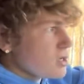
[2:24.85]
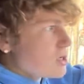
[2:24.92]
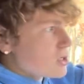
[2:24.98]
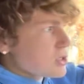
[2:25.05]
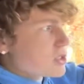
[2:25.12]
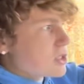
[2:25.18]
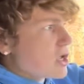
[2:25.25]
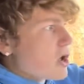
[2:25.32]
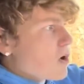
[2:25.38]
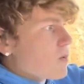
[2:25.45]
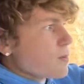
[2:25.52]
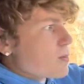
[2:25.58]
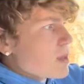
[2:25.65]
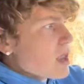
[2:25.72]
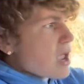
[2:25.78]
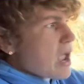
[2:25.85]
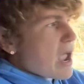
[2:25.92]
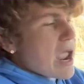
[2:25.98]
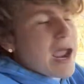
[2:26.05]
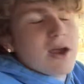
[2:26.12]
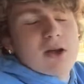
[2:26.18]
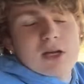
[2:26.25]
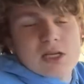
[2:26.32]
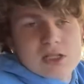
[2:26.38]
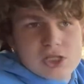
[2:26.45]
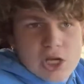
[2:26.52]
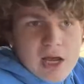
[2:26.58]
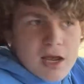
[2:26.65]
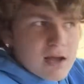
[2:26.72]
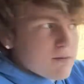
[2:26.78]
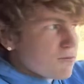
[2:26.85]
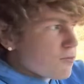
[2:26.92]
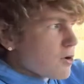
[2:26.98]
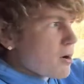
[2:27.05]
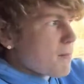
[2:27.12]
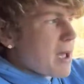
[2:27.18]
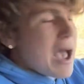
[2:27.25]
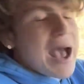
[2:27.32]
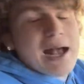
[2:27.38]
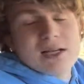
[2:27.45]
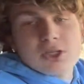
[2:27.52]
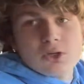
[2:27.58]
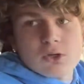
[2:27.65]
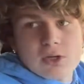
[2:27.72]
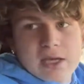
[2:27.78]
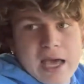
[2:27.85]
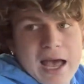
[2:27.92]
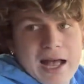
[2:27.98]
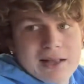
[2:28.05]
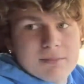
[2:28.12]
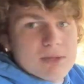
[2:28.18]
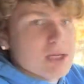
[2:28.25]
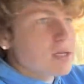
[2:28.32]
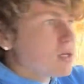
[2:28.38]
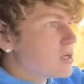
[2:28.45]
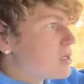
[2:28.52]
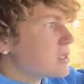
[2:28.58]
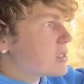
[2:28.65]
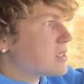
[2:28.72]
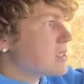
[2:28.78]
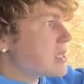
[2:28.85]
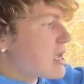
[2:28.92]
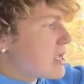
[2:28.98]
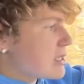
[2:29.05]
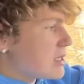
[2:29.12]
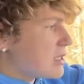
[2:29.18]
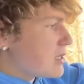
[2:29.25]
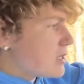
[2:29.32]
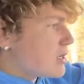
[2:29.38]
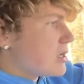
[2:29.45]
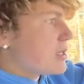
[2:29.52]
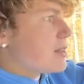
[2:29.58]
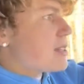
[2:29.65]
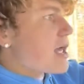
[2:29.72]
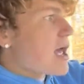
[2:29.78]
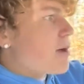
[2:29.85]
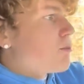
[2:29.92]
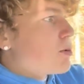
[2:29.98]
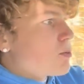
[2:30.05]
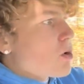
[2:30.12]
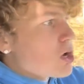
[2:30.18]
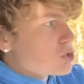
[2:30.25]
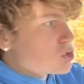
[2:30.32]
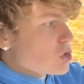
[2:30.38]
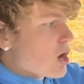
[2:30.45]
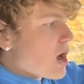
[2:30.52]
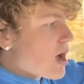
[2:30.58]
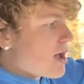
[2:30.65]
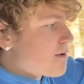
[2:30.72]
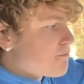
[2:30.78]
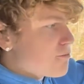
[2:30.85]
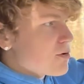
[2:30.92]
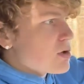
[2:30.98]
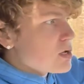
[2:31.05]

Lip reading: So Eric Jan from Axle Academy stated that we want to drive